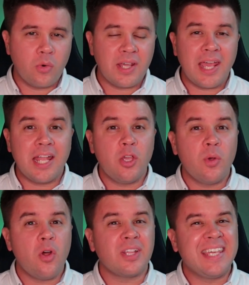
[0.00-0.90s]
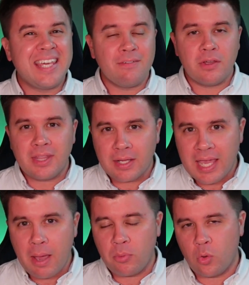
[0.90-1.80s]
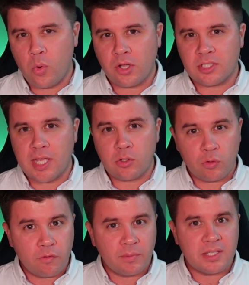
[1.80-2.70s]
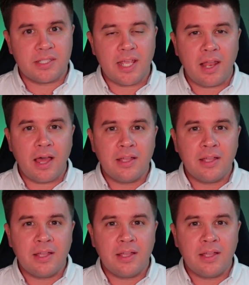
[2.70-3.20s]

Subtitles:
and you were not given the capital works schedule from the seller,